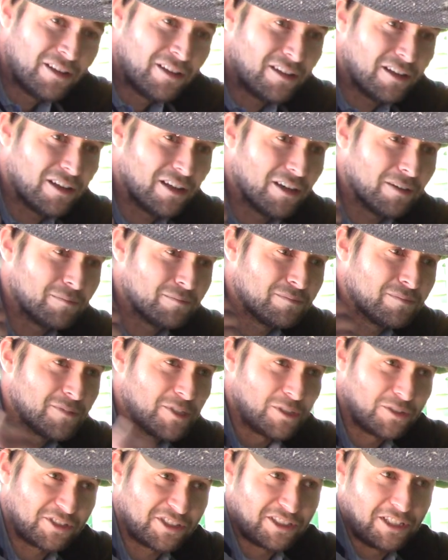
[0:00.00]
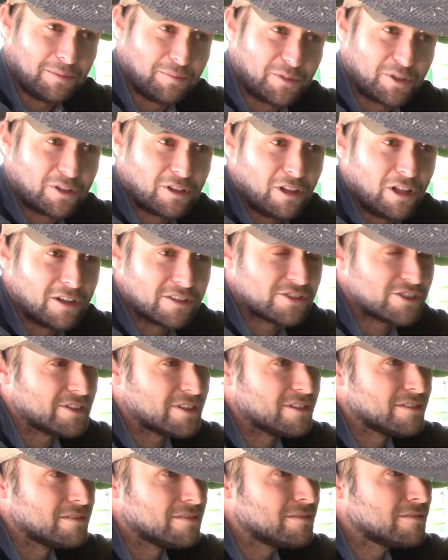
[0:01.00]
Um, it'll slip the clutch
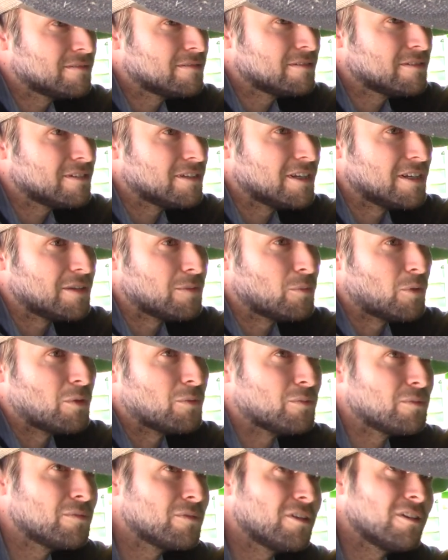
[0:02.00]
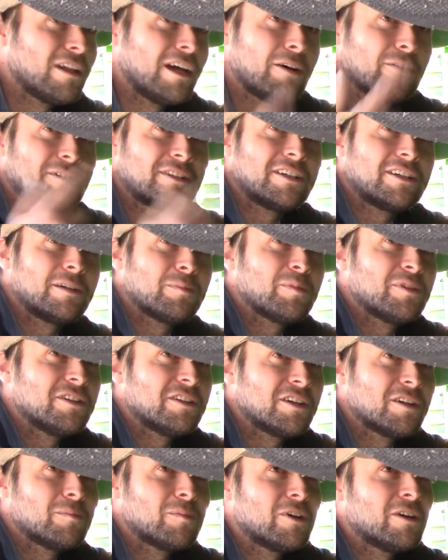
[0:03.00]
and, and it won't allow it to get up in
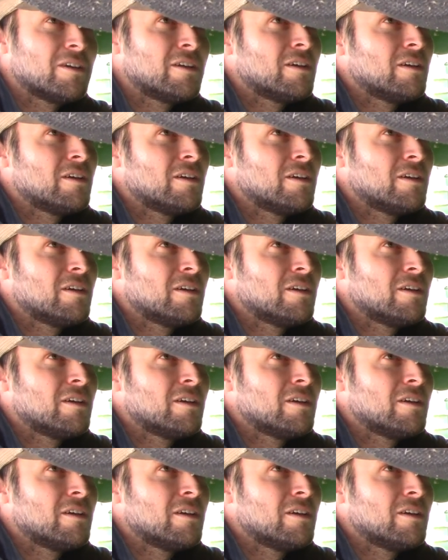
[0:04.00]
there, but